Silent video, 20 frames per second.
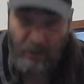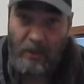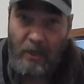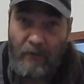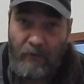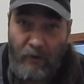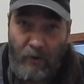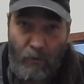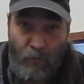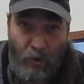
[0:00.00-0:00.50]

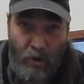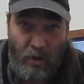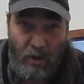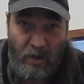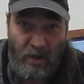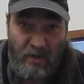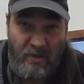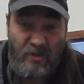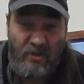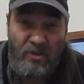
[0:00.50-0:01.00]
If I want
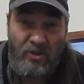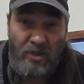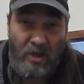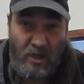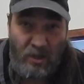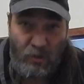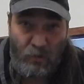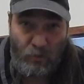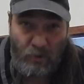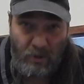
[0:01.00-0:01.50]
a
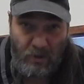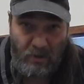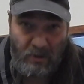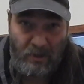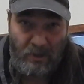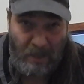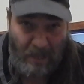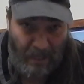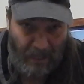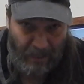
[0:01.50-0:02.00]
genuine
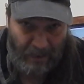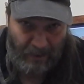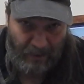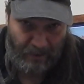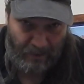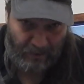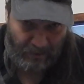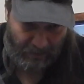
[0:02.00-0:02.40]
guy